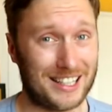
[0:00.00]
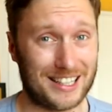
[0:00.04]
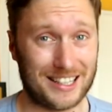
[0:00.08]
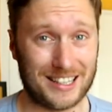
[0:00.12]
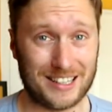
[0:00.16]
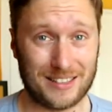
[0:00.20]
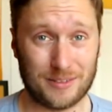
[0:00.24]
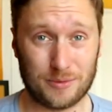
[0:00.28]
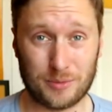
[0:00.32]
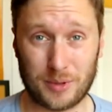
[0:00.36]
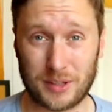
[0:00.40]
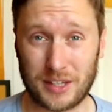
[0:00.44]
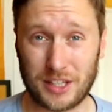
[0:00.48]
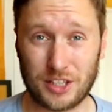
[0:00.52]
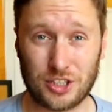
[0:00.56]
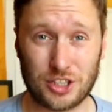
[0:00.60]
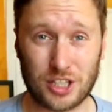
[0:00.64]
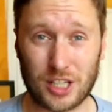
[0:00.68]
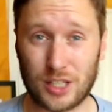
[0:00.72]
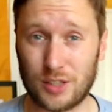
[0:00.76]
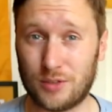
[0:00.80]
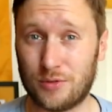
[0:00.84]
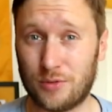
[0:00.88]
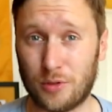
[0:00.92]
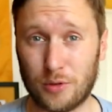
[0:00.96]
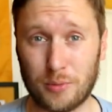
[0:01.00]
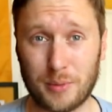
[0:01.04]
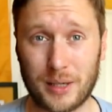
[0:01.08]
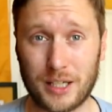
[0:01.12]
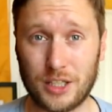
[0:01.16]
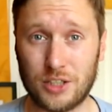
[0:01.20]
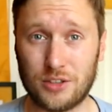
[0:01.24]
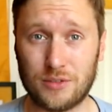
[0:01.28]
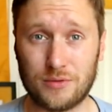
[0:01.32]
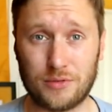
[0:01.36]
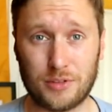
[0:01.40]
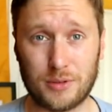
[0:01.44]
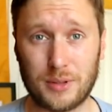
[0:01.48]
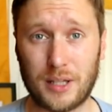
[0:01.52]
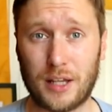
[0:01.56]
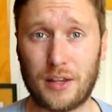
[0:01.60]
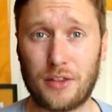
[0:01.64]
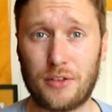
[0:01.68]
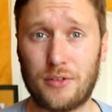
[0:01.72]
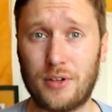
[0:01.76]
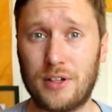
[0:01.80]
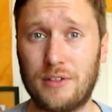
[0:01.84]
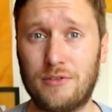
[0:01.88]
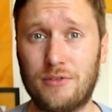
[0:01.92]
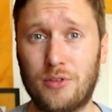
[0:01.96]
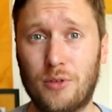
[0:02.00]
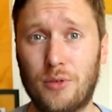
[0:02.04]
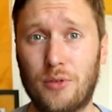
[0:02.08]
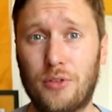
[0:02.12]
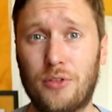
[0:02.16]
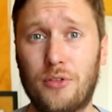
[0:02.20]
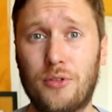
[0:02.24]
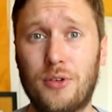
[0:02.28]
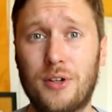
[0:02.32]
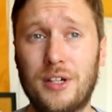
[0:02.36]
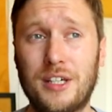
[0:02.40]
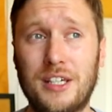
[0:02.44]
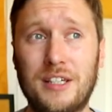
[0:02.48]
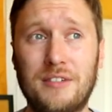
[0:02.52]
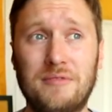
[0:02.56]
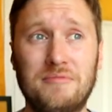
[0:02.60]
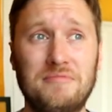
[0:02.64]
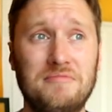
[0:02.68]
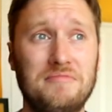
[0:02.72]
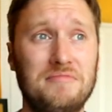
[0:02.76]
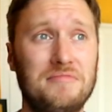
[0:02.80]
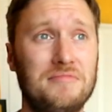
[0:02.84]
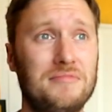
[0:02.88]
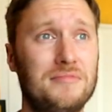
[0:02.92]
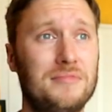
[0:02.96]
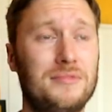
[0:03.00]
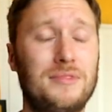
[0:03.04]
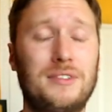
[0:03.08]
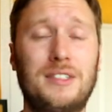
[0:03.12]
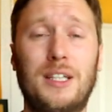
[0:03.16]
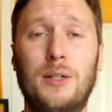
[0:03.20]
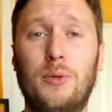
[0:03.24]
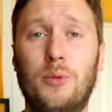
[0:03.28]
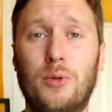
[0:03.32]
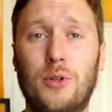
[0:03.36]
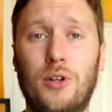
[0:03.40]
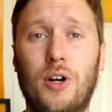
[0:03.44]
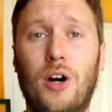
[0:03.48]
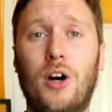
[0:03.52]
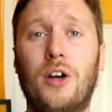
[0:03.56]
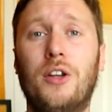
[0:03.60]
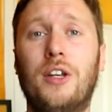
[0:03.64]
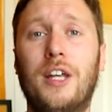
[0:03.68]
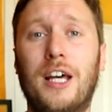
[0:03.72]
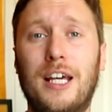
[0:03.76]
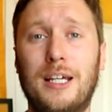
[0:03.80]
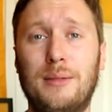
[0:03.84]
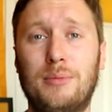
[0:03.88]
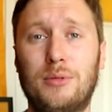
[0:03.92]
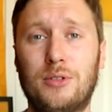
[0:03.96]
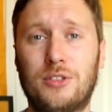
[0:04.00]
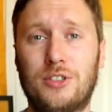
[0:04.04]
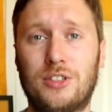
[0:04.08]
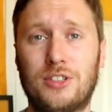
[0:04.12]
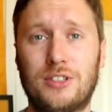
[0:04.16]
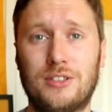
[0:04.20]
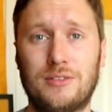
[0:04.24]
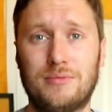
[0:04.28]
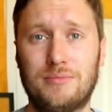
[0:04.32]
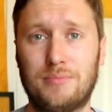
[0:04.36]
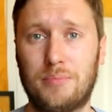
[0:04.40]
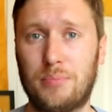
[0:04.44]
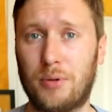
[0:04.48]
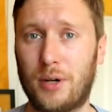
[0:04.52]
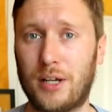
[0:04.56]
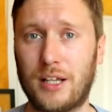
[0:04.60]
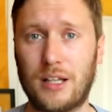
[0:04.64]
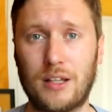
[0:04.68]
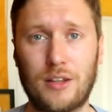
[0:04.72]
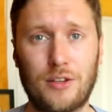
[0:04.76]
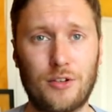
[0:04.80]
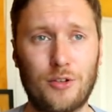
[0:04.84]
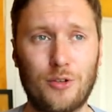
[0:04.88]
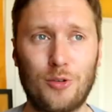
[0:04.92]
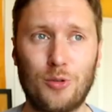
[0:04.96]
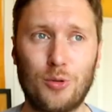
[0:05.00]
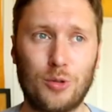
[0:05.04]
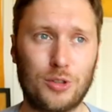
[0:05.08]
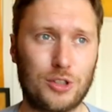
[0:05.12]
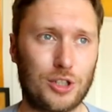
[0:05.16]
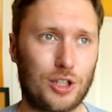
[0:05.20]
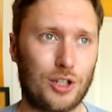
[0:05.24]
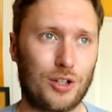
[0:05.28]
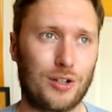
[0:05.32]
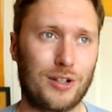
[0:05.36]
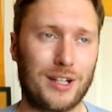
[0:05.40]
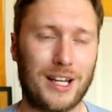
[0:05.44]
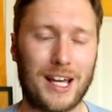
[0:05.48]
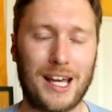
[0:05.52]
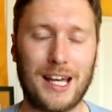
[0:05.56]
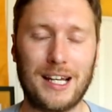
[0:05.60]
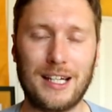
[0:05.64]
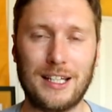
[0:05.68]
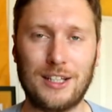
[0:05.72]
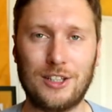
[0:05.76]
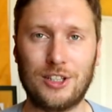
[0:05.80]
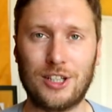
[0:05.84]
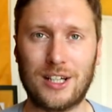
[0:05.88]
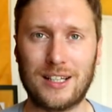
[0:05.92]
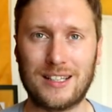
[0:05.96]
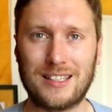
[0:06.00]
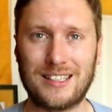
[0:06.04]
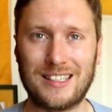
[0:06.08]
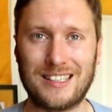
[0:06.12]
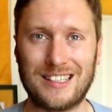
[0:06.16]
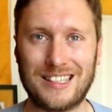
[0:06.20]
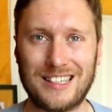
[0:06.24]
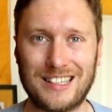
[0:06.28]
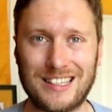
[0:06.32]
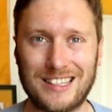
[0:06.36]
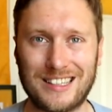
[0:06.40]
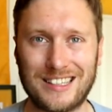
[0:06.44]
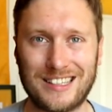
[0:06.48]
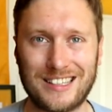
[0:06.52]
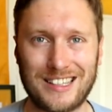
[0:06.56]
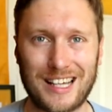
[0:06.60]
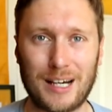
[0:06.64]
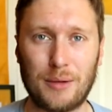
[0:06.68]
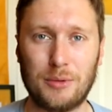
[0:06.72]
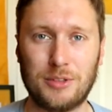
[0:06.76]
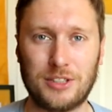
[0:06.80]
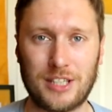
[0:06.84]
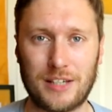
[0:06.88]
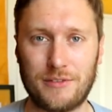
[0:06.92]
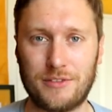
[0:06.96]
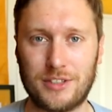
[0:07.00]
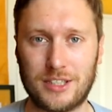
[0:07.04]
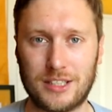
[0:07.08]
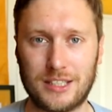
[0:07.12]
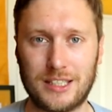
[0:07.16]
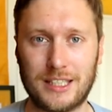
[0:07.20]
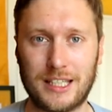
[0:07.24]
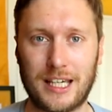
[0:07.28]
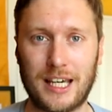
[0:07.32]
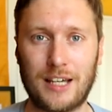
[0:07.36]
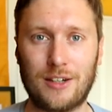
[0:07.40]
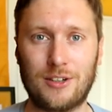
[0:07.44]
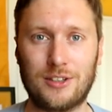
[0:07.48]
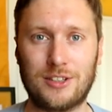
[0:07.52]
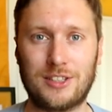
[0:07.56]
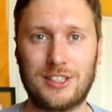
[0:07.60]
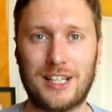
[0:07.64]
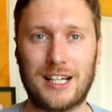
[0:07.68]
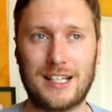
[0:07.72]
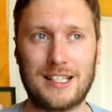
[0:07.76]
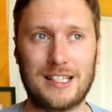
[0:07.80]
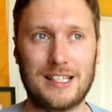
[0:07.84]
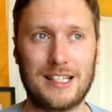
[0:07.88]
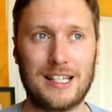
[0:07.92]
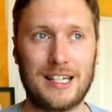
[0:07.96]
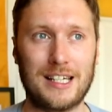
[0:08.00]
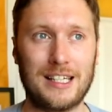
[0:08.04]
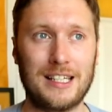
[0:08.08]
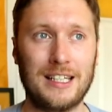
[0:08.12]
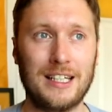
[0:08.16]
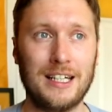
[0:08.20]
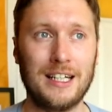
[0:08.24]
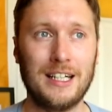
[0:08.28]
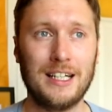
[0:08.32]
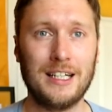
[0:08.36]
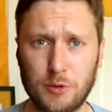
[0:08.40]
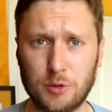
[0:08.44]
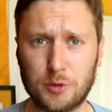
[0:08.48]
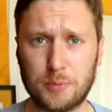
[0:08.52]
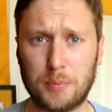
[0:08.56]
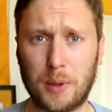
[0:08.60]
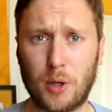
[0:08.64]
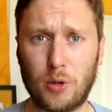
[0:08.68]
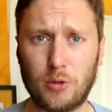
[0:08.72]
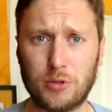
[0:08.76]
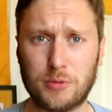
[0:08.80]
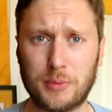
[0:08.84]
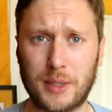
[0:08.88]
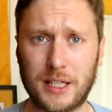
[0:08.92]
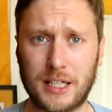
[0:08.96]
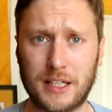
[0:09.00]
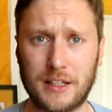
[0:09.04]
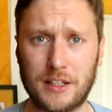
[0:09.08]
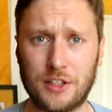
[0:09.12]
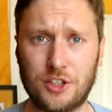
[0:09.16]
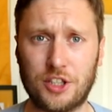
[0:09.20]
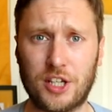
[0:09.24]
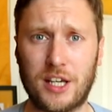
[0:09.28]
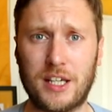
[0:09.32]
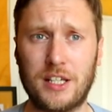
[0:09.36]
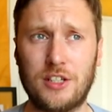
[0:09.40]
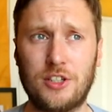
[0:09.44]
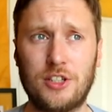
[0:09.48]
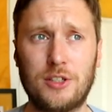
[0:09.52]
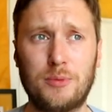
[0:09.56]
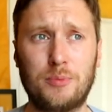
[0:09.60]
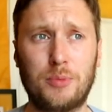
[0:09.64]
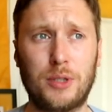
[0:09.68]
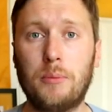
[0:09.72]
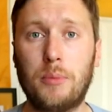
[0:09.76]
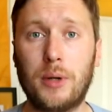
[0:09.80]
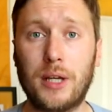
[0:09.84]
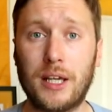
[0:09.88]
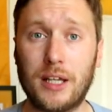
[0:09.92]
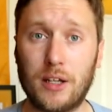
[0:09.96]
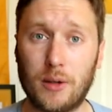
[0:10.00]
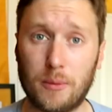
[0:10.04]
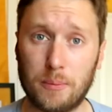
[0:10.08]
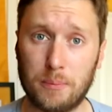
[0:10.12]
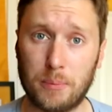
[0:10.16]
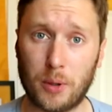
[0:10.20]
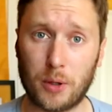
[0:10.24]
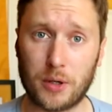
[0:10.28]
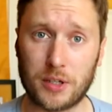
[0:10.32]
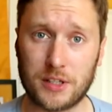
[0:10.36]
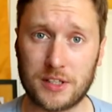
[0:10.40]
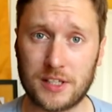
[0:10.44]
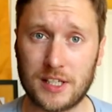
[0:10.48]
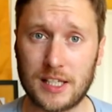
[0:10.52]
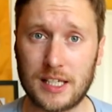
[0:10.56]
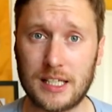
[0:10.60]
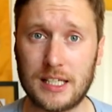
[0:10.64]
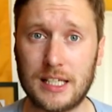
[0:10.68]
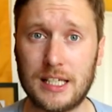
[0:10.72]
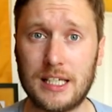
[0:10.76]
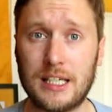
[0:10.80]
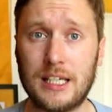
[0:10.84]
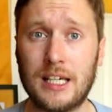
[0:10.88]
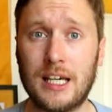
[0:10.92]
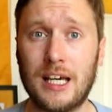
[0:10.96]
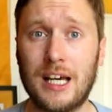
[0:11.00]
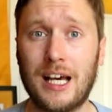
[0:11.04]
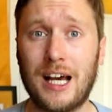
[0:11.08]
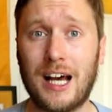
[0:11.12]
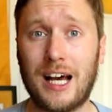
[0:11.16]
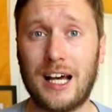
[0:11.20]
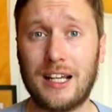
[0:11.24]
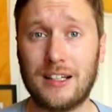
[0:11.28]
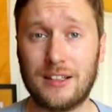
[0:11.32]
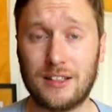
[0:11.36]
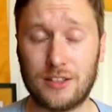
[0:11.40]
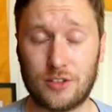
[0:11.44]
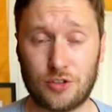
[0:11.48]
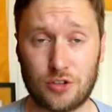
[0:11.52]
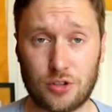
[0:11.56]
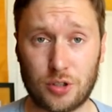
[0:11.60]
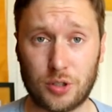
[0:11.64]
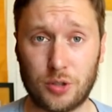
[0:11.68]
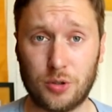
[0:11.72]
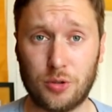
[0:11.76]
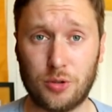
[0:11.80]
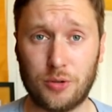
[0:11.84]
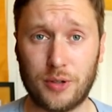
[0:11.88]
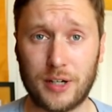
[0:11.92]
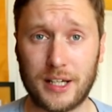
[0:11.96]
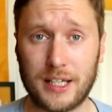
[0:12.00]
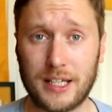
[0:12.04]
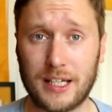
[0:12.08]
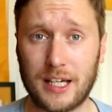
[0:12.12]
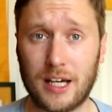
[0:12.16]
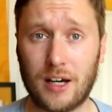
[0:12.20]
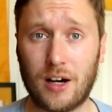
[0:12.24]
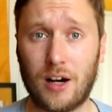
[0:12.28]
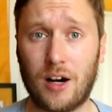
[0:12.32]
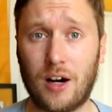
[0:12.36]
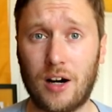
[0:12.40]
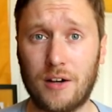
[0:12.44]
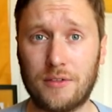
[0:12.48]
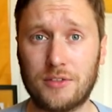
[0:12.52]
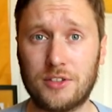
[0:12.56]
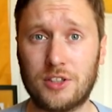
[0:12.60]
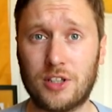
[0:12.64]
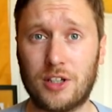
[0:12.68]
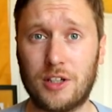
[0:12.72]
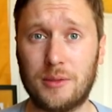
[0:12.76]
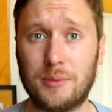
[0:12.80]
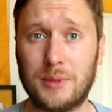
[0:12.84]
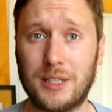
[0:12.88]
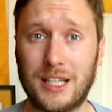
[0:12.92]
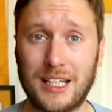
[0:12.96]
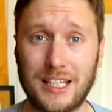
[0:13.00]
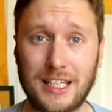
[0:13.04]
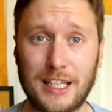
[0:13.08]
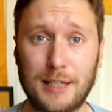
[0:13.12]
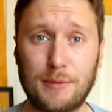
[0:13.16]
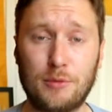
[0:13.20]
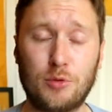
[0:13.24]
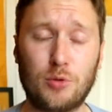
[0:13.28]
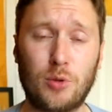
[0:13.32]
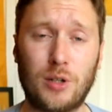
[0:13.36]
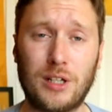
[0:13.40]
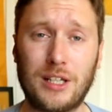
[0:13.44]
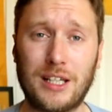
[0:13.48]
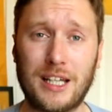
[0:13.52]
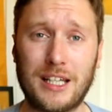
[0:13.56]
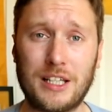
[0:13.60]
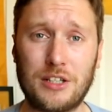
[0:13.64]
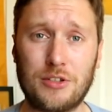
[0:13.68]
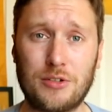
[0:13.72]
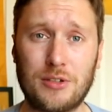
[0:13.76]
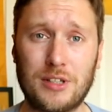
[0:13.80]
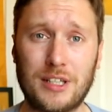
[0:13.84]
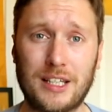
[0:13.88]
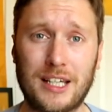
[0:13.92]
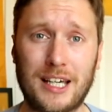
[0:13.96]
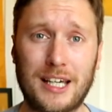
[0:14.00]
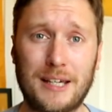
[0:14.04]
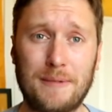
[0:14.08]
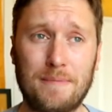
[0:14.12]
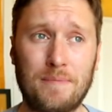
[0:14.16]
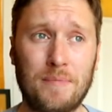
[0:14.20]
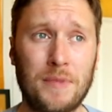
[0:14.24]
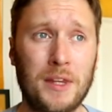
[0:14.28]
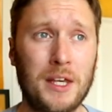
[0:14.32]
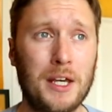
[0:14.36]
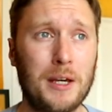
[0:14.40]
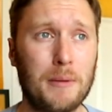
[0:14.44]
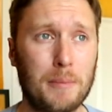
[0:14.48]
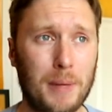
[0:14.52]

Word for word: and when they changed formation from that 3-4-3 they were unable to break through or to create any chances and that was evident again on Saturday. He was bold making the changes, bringing on Bonatini and Traore at half time and then Gibbs White later in the game.